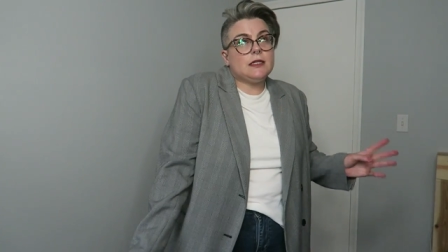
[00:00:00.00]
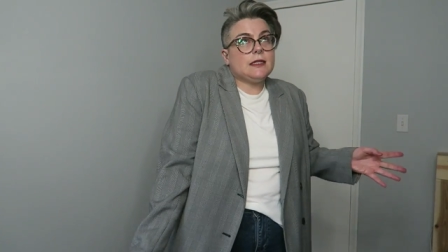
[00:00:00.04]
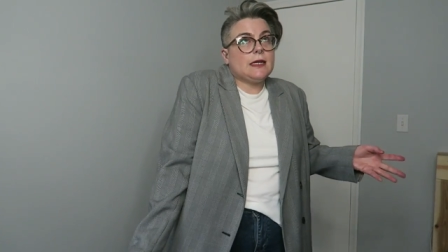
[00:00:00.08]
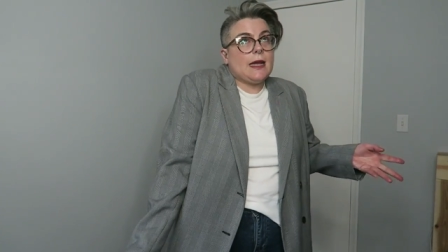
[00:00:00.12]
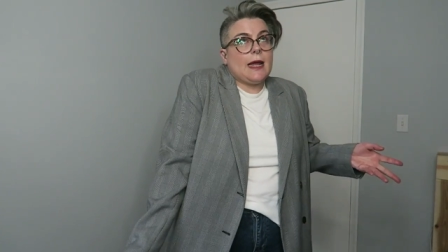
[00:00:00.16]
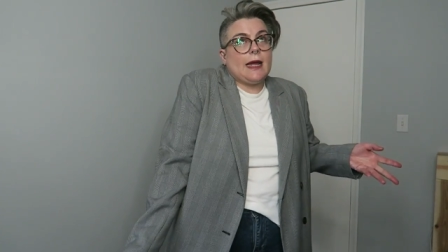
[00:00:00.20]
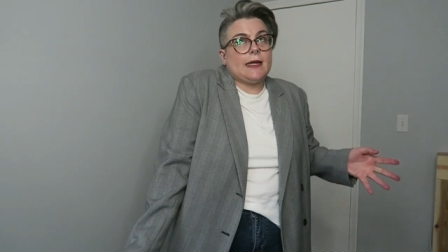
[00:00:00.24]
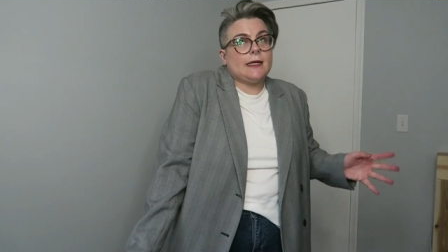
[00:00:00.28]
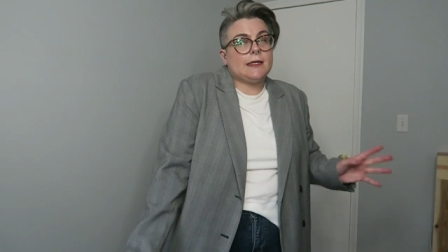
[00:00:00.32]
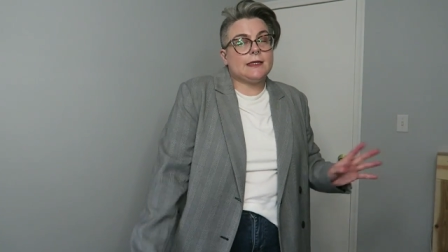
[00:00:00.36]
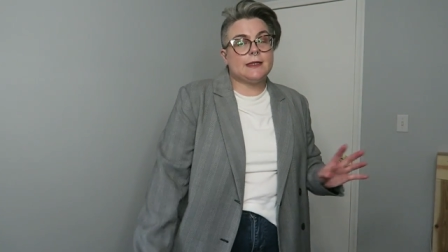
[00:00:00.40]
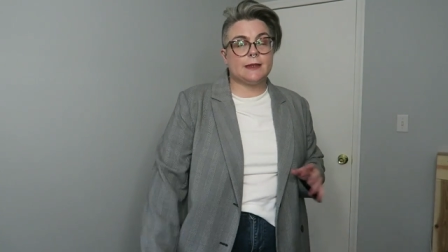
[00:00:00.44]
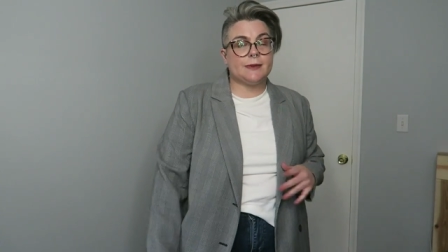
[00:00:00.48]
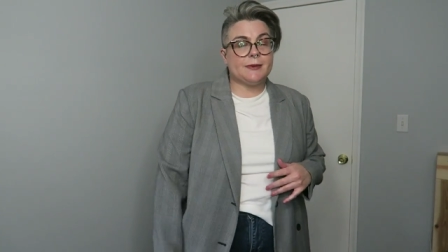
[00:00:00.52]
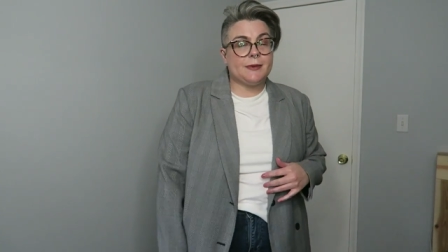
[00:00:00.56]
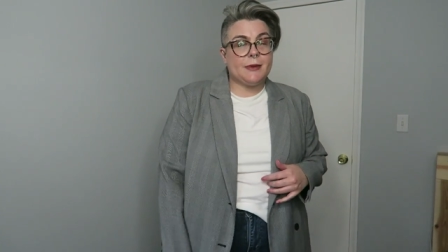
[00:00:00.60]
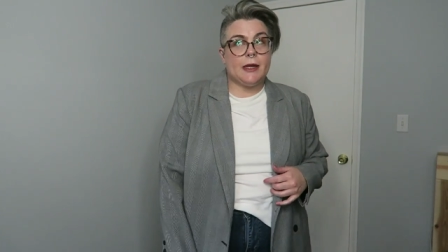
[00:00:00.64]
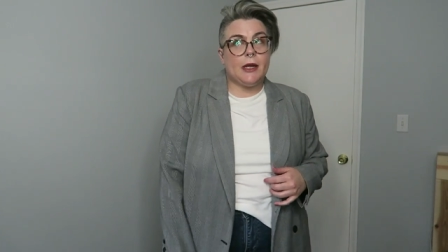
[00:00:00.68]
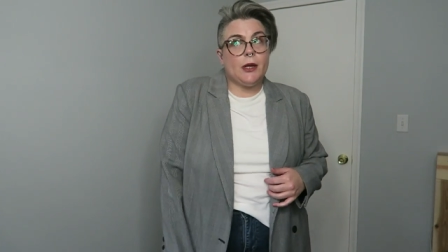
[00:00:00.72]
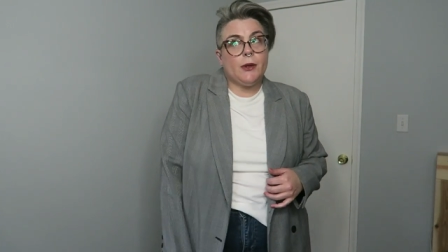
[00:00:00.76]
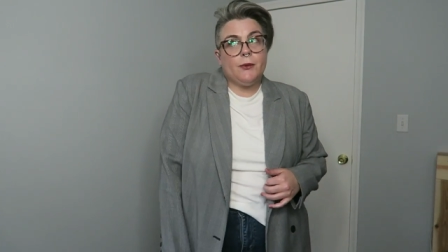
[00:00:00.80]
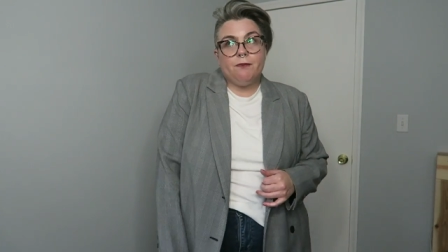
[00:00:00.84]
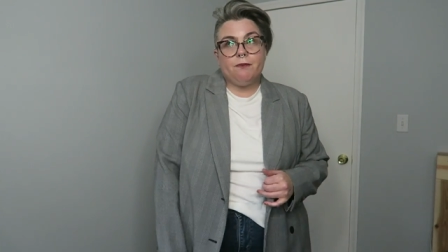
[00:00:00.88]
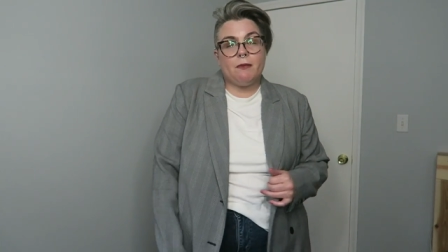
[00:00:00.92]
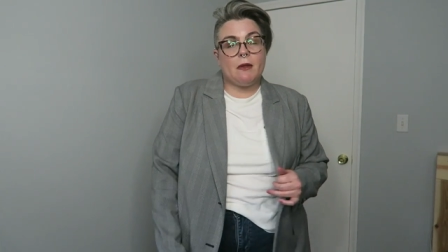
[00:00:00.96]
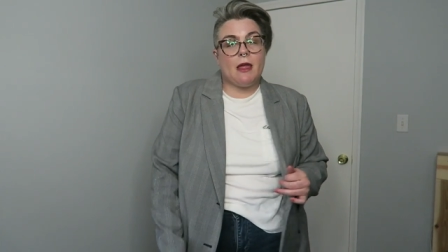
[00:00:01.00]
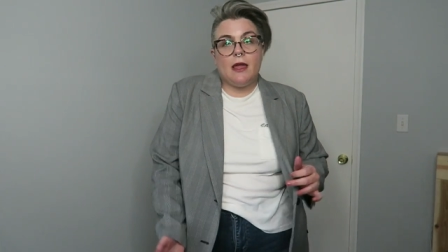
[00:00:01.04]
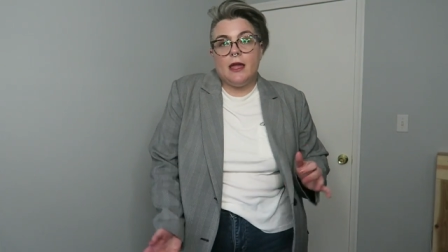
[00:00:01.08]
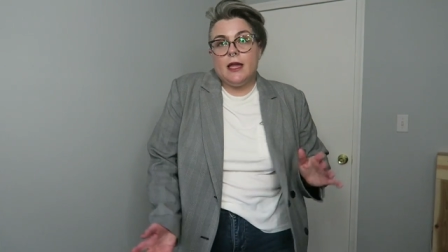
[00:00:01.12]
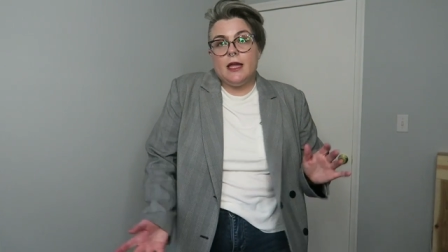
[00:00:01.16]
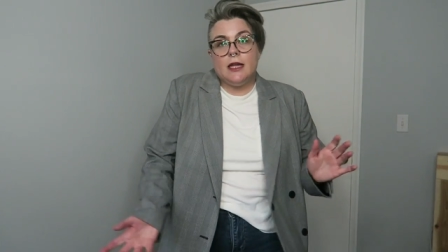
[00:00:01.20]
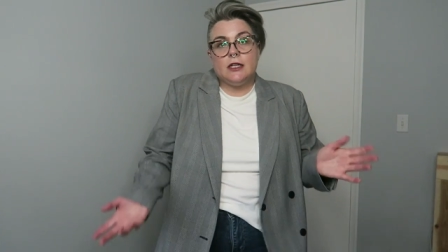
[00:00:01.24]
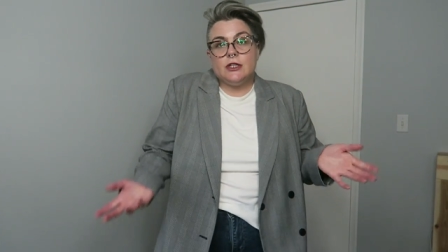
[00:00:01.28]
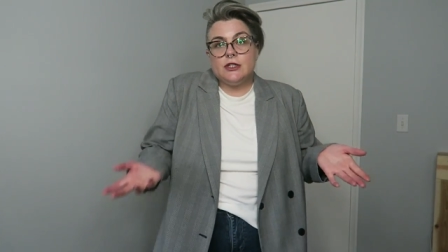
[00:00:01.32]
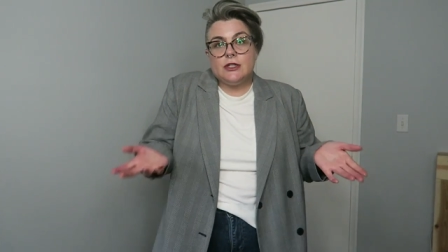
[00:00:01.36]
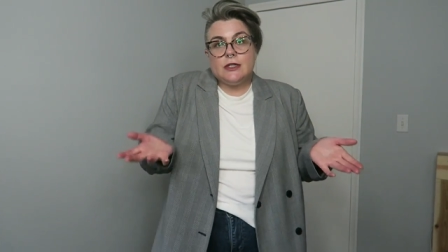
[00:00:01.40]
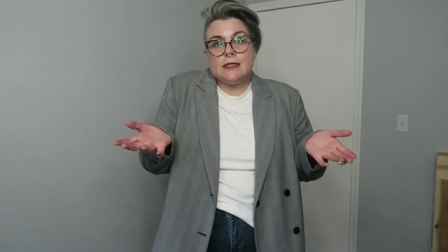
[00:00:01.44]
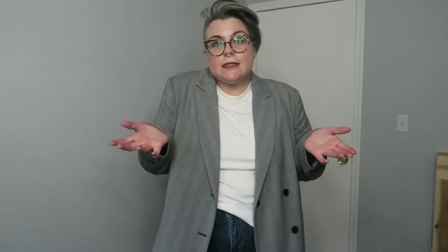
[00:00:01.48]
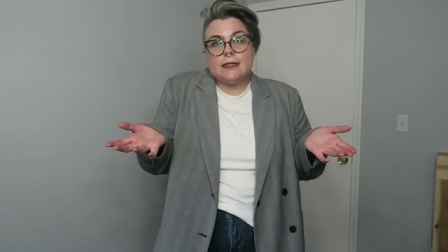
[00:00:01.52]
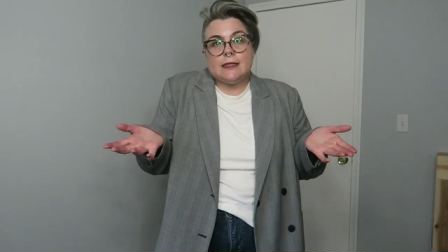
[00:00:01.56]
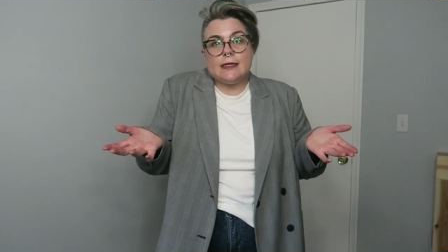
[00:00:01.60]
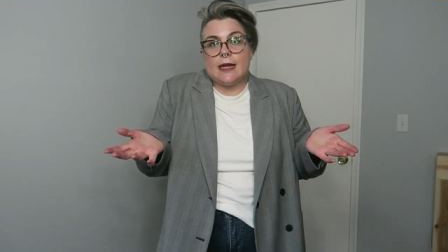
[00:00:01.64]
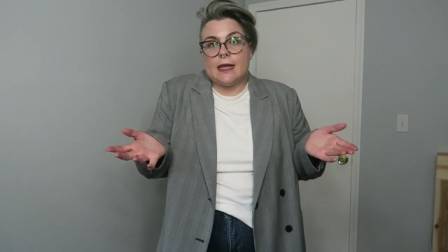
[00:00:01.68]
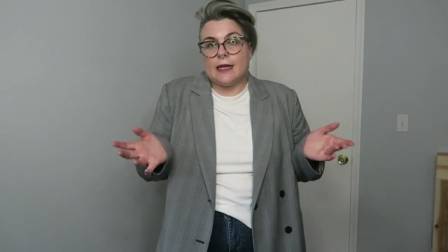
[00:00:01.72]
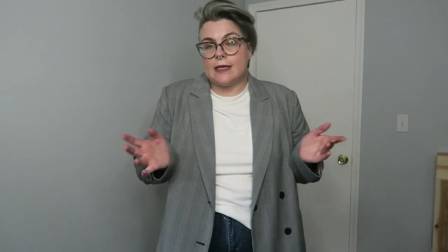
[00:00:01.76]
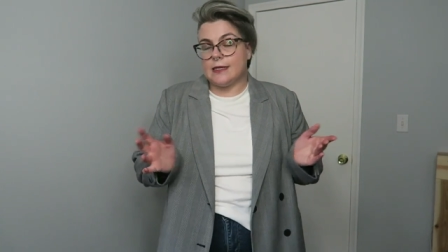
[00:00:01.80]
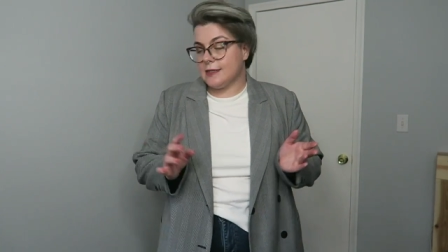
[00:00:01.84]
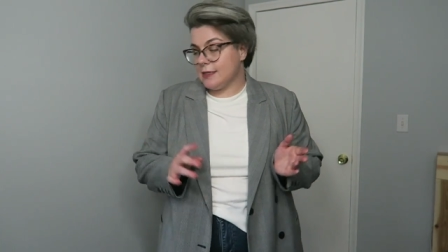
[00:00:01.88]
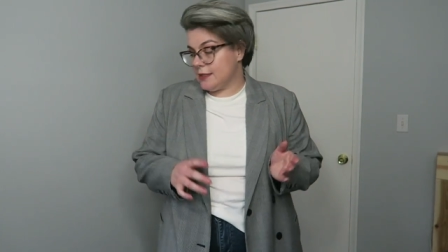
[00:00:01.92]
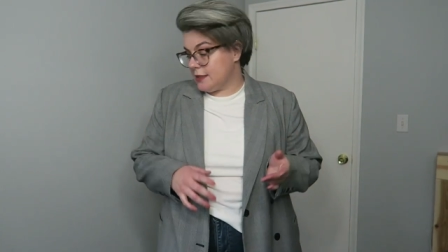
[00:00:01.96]
just nice, you know? It's just
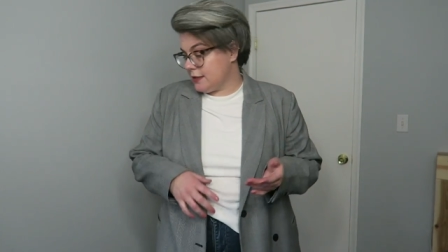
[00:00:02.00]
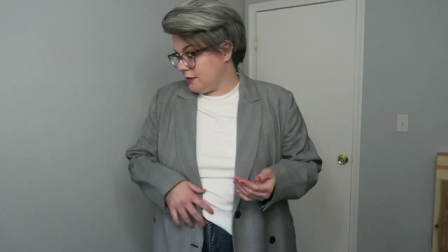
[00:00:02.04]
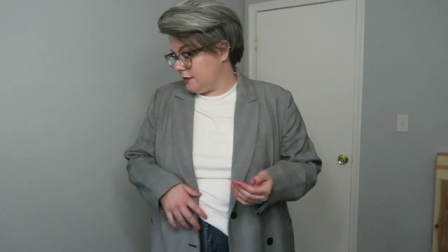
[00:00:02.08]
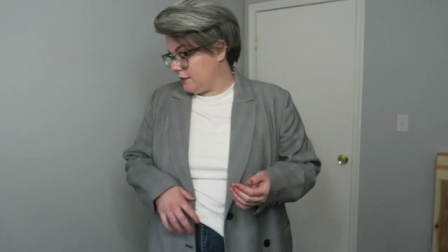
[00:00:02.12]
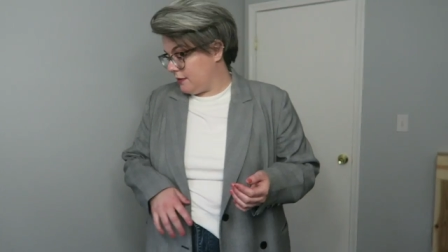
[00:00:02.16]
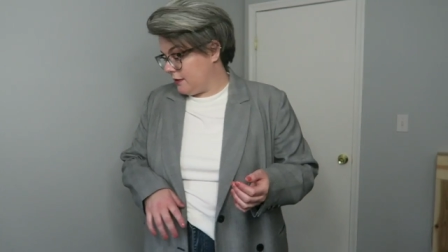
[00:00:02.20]
nice.